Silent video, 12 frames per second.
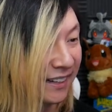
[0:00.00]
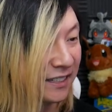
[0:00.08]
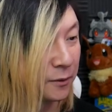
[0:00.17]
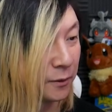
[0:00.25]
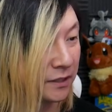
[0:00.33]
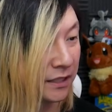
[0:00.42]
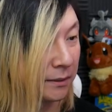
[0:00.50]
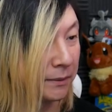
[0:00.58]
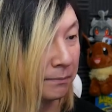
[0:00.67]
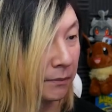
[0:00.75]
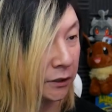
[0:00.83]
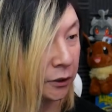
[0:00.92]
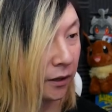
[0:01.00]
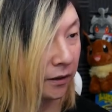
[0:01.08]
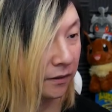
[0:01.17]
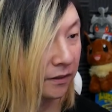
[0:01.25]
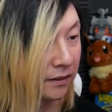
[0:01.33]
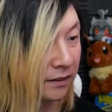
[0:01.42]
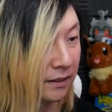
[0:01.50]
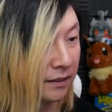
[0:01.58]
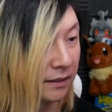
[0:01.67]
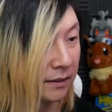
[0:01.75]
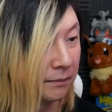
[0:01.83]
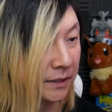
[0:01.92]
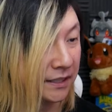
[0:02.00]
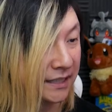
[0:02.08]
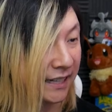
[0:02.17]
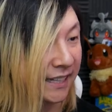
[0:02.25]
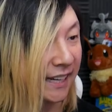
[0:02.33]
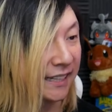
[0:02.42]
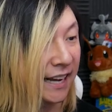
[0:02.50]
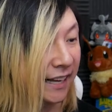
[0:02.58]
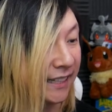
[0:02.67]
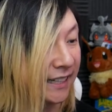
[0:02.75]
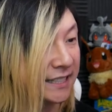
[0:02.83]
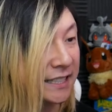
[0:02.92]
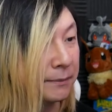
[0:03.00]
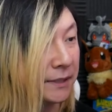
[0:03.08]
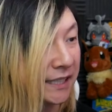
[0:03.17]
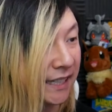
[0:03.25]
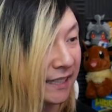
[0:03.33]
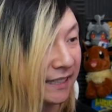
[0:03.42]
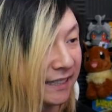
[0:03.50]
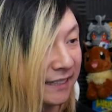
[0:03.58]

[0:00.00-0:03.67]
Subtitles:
This one's gonna be much harder. Because I can't seem to get